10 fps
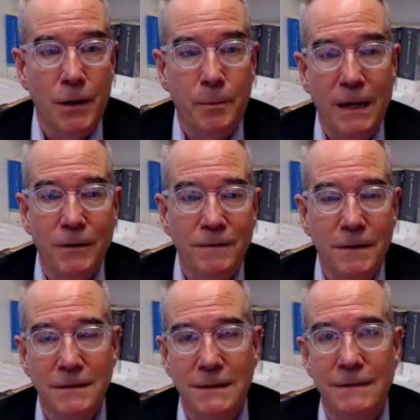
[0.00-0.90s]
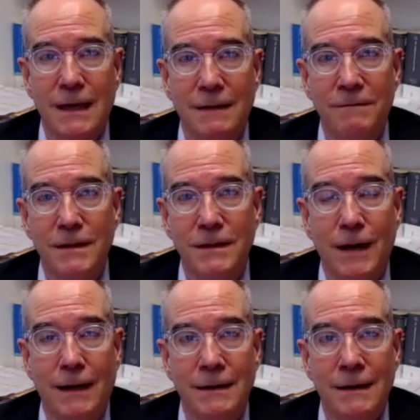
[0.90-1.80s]
their payroll folks have got to figure
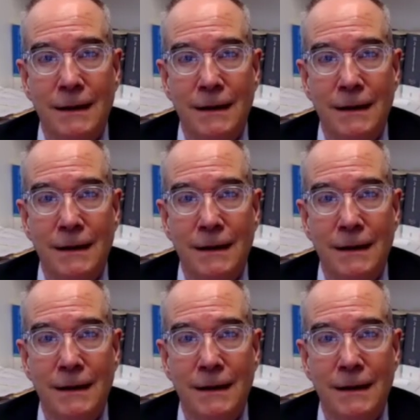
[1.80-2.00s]
out,